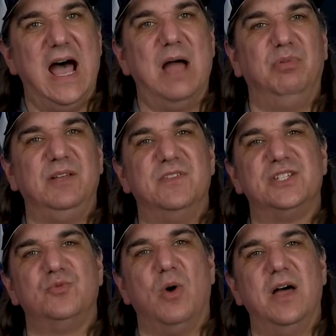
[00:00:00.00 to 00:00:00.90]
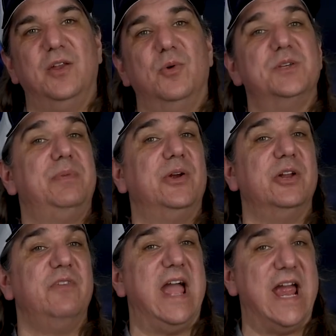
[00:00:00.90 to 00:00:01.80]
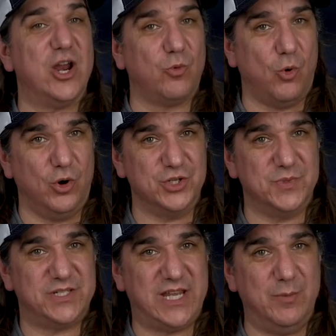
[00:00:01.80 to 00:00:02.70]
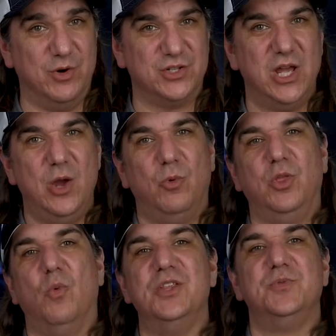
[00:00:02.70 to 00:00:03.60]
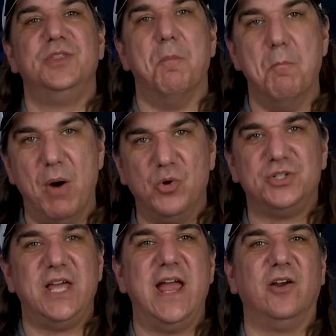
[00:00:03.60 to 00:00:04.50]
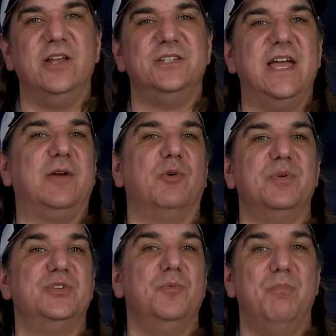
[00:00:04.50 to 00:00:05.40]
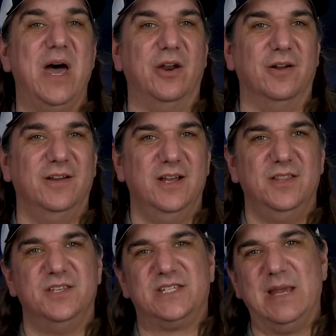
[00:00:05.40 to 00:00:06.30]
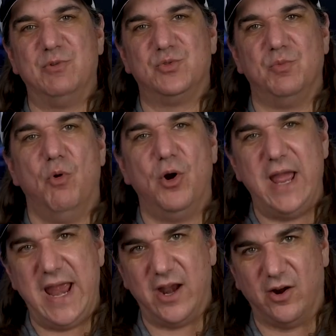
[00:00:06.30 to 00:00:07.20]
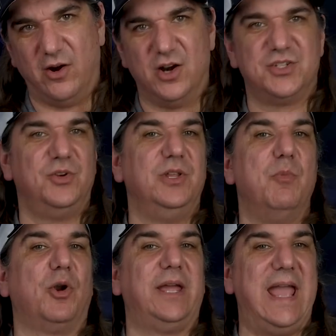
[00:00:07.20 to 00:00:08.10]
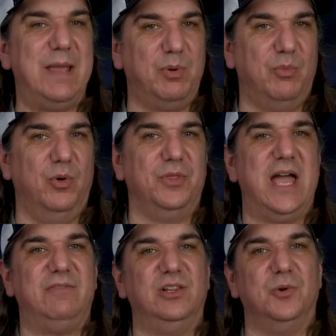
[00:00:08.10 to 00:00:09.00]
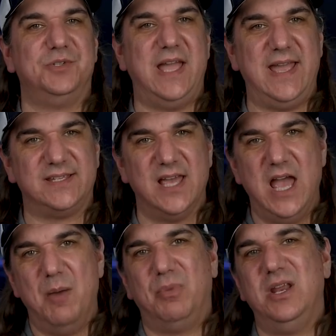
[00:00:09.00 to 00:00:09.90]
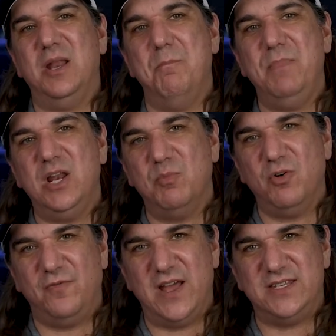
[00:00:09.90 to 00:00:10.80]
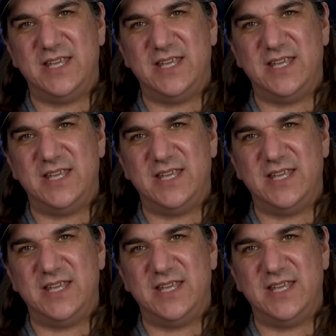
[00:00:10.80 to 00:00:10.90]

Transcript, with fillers: I believe this is why there was a period of air wars with skimmers, where the ones with the most air intake were presumed better. The skimmers with more air are certainly more capable with heavy load tanks, but in a minimal fed